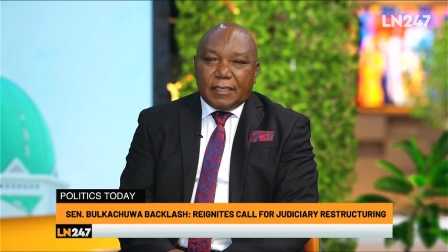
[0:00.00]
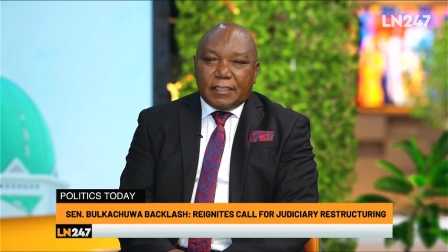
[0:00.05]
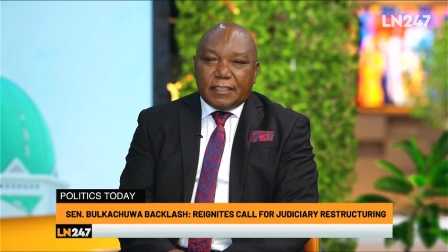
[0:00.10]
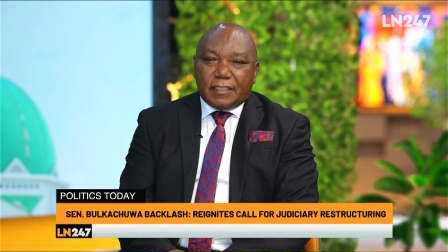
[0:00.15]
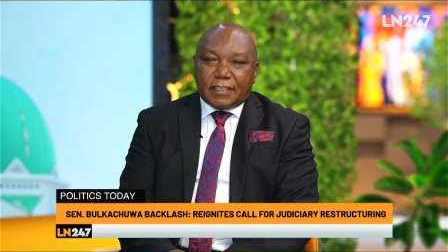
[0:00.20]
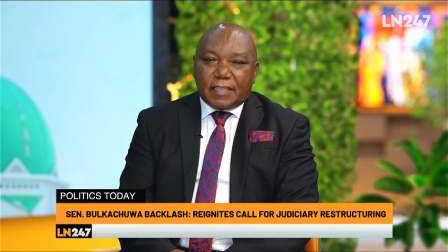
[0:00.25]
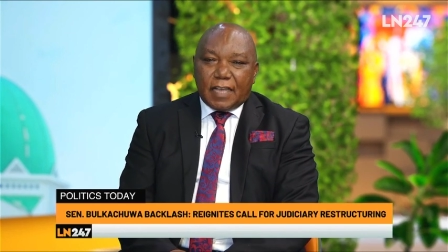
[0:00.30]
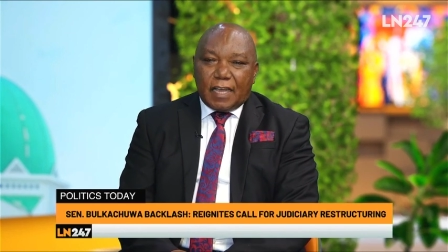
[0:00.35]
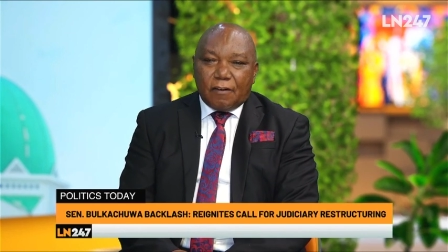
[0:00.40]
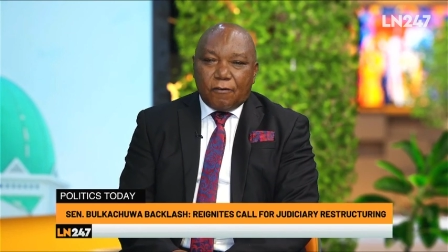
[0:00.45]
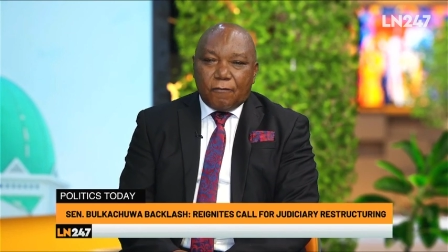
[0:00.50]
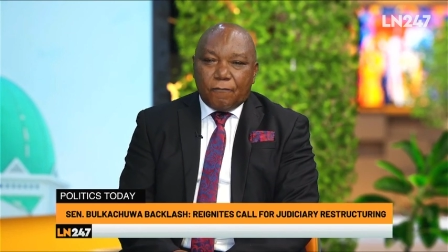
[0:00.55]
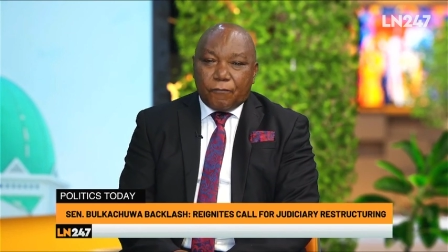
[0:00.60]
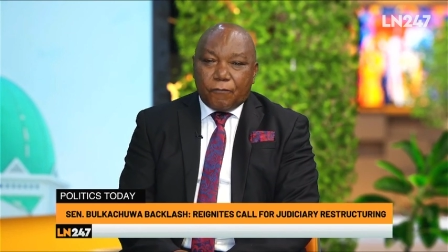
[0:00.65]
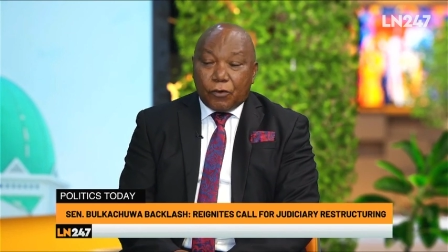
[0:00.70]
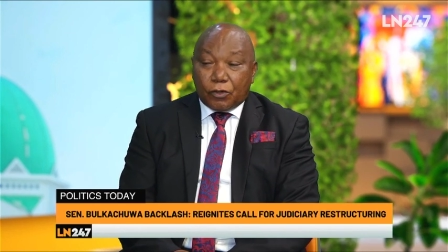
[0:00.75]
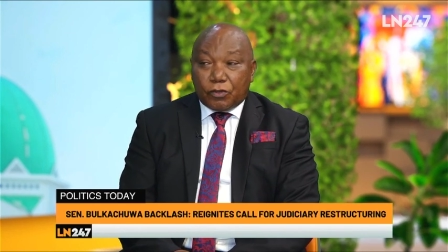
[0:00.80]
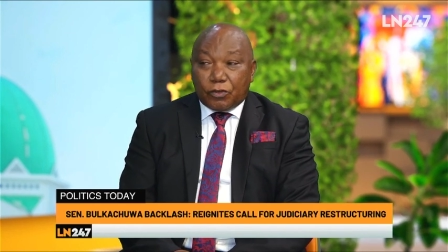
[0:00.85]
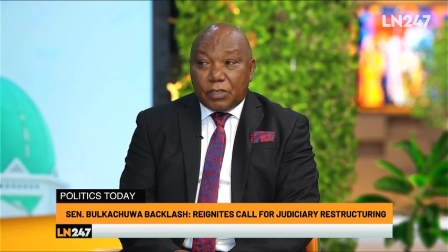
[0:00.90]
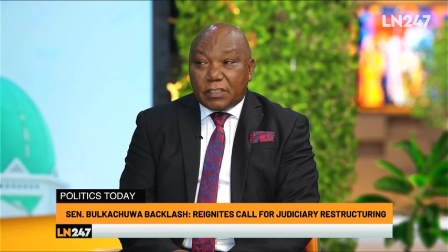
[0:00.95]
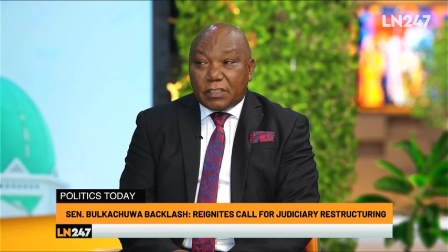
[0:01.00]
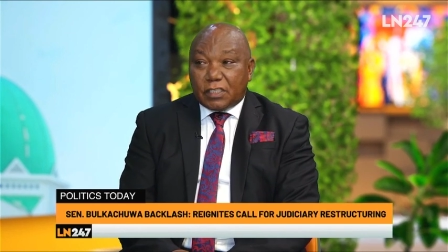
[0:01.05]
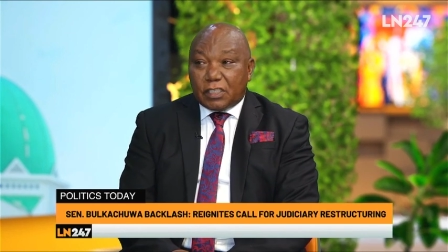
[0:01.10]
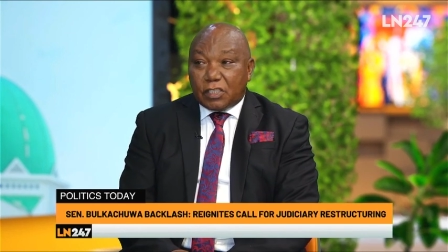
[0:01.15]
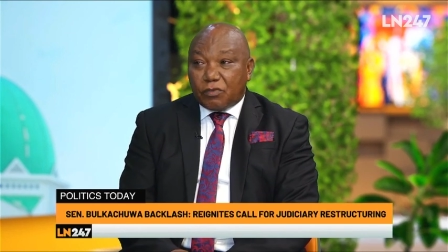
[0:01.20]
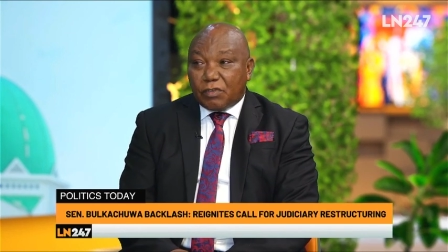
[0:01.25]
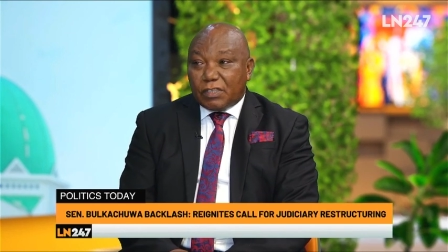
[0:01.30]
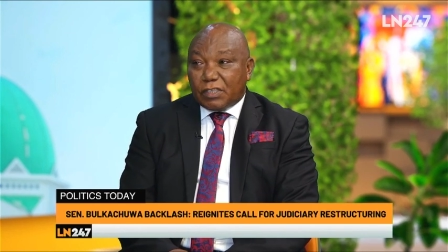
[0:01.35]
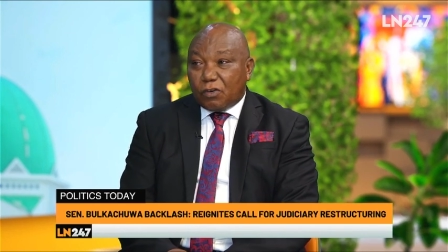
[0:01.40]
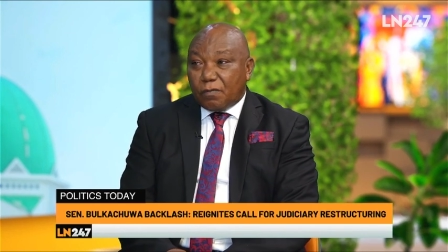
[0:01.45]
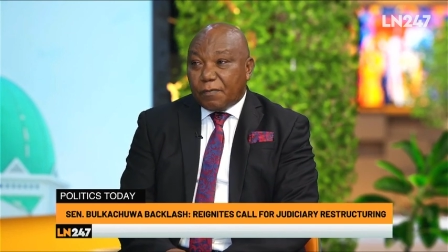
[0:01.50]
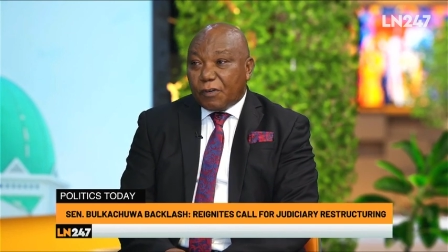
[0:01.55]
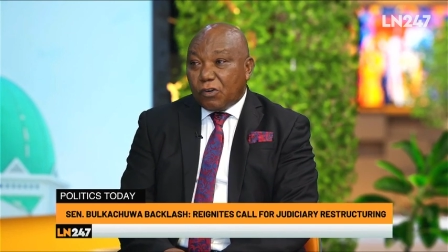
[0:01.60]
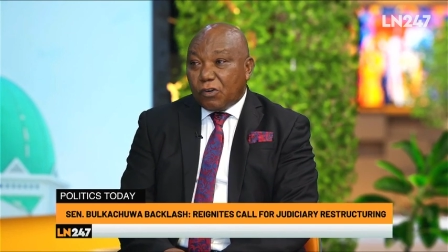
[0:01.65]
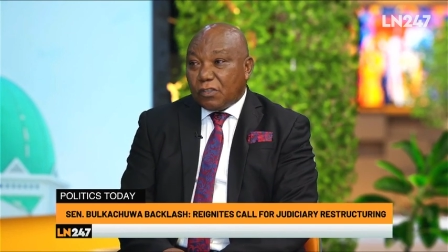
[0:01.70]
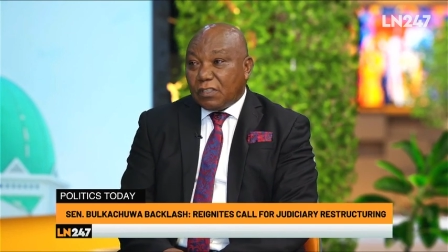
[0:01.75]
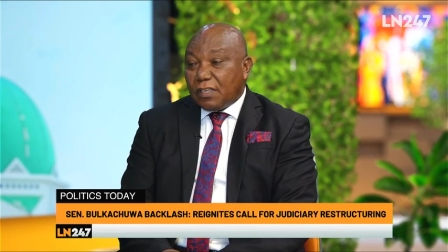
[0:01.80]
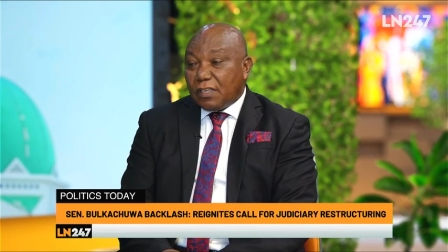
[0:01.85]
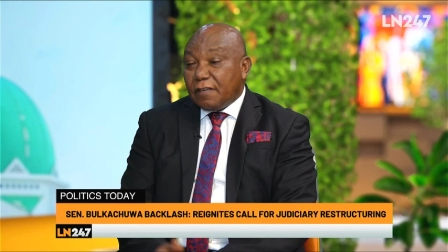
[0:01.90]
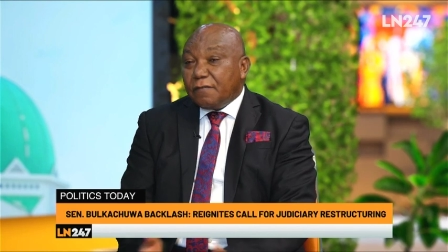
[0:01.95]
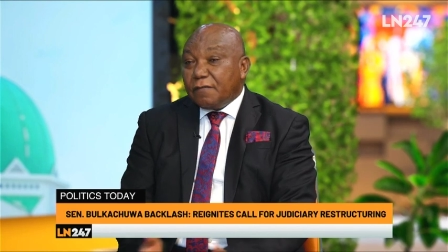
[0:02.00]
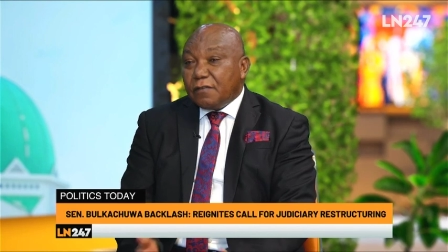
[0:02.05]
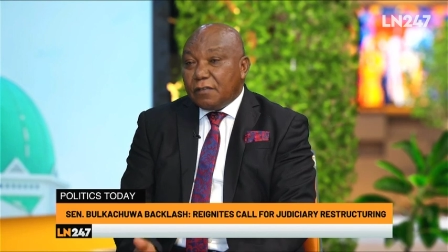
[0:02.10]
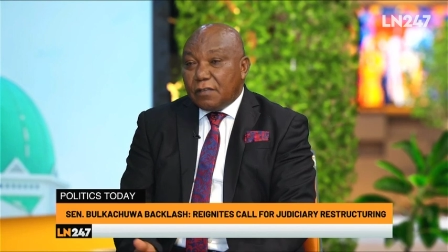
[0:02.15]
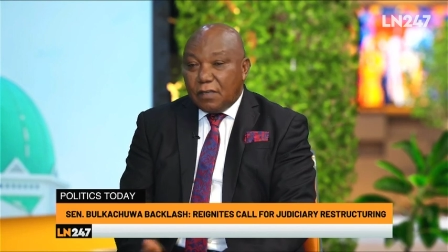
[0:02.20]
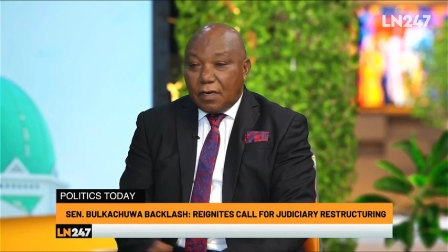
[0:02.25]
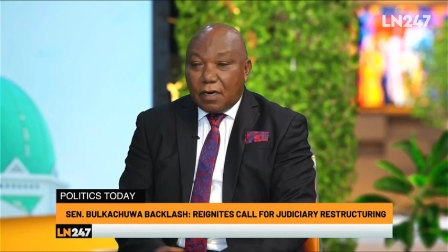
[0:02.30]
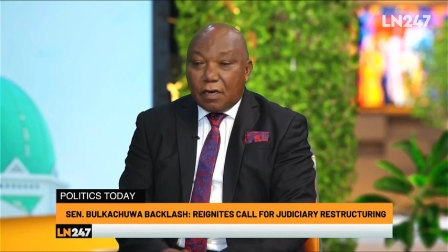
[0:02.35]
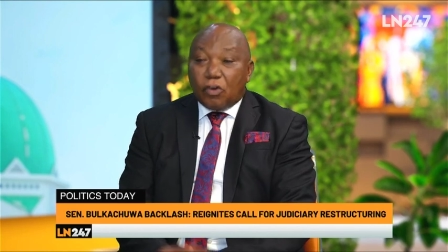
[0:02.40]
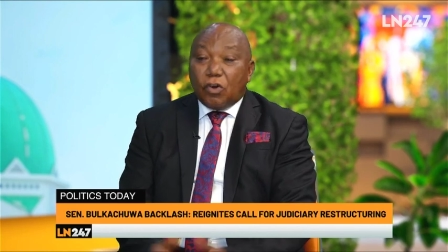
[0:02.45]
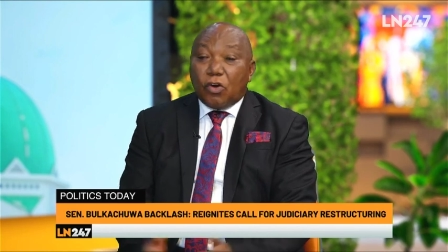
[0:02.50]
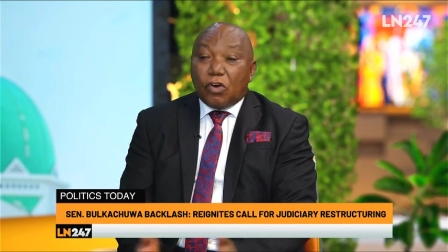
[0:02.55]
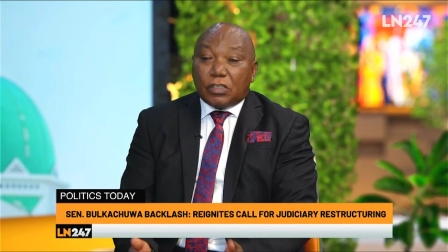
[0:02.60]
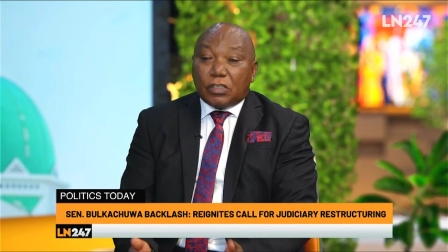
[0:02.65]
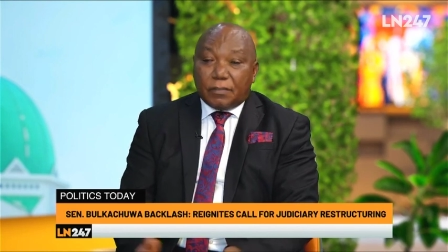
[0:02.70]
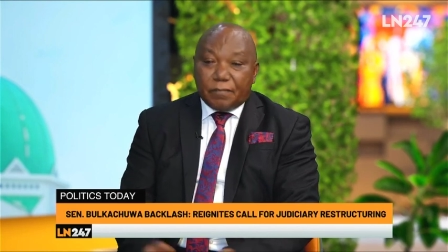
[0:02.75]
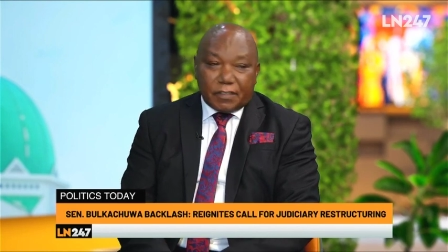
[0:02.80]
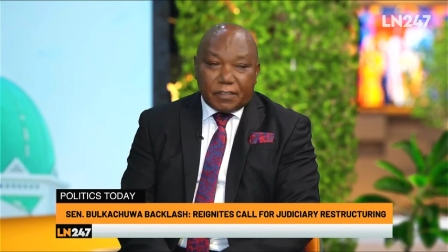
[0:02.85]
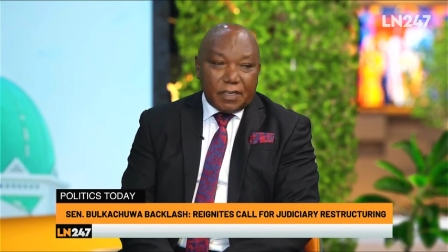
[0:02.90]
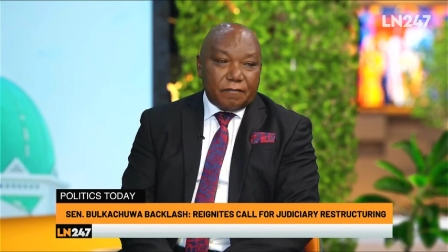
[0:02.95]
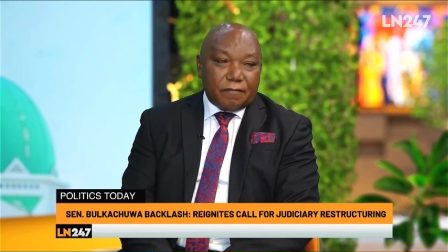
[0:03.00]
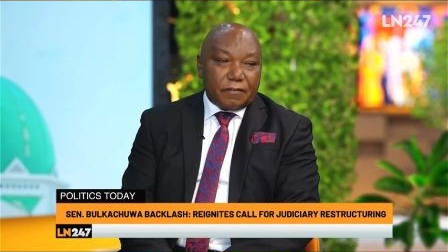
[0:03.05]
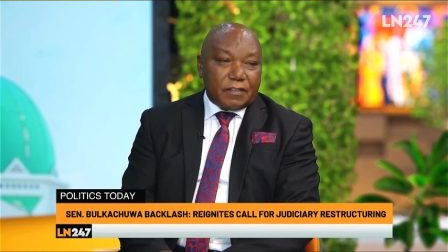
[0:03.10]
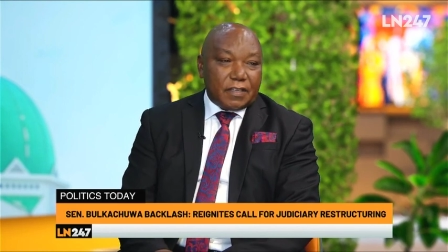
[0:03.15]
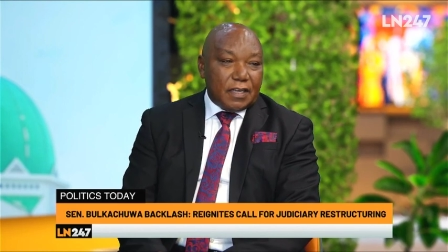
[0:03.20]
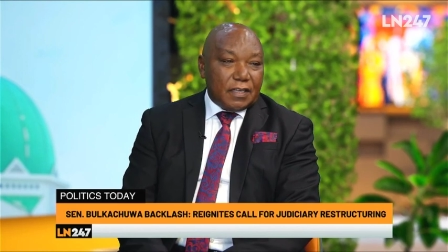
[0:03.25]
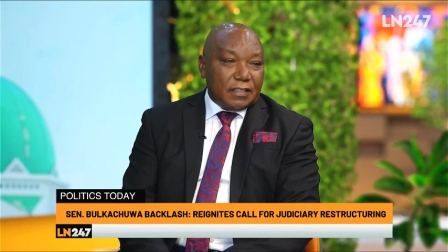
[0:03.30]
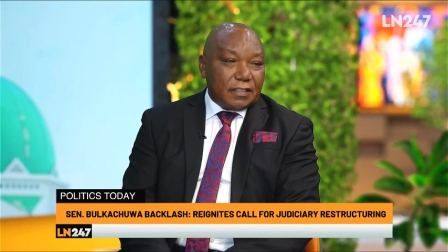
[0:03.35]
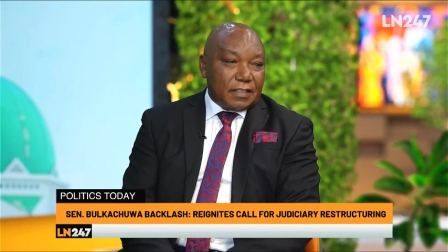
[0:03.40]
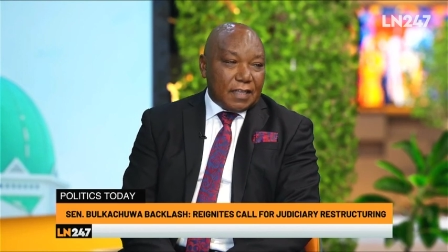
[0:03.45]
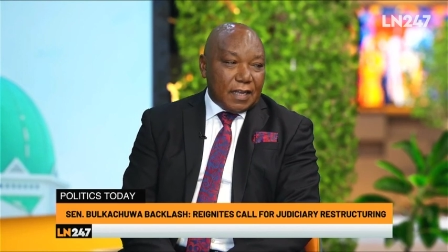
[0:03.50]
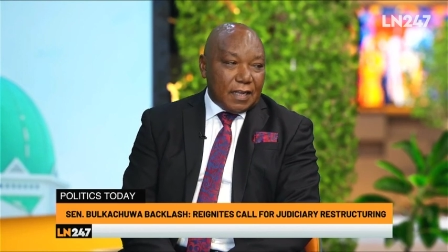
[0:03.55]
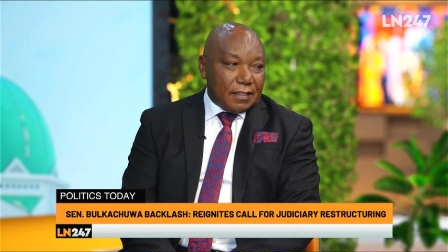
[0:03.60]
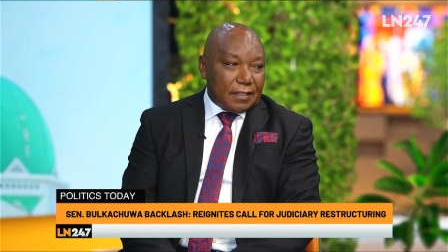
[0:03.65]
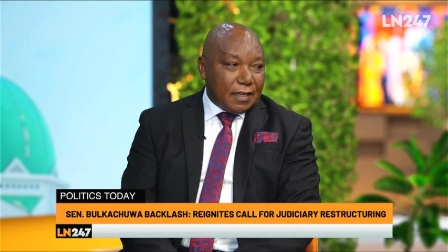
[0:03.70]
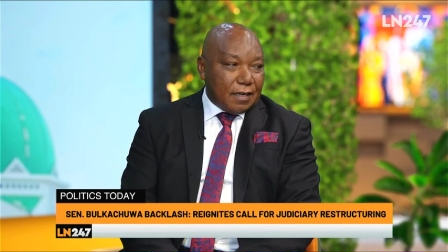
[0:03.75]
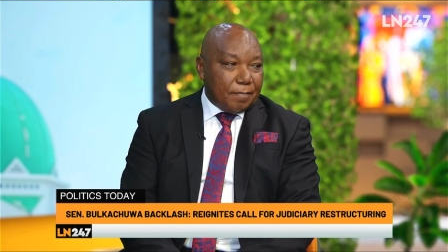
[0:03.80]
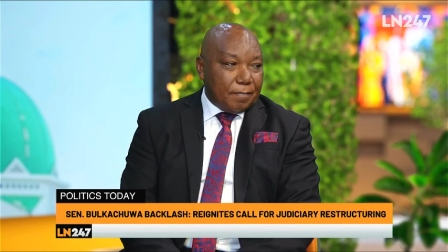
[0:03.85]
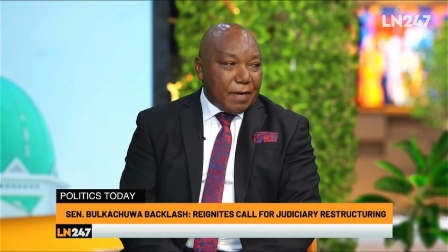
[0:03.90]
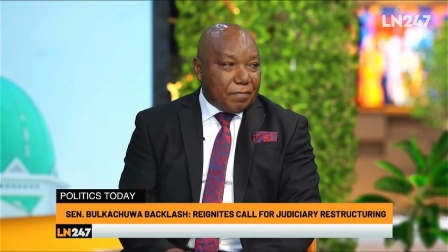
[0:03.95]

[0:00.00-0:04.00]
And it's an unfortunate situation because even God Himself says that uh,